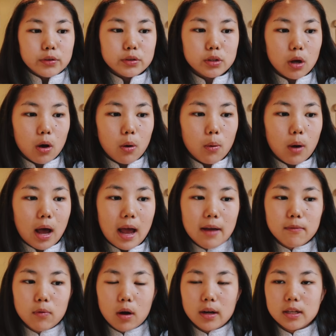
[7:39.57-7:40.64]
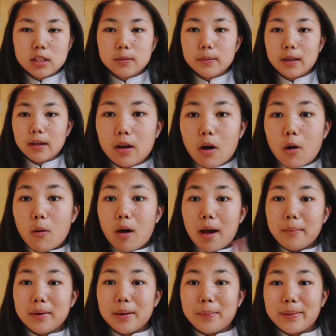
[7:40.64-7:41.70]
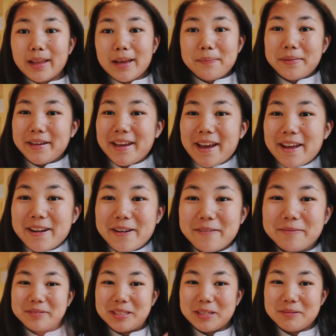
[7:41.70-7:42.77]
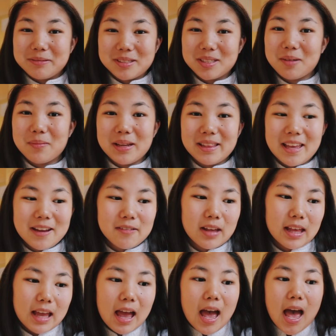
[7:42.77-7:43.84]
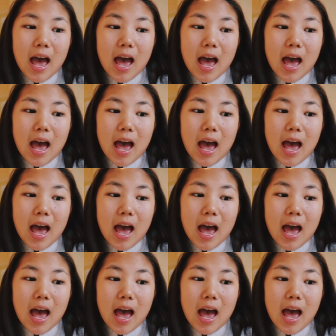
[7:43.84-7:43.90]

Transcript: So I wanted to be like, oh, I'm gonna play piano, do so many lang- like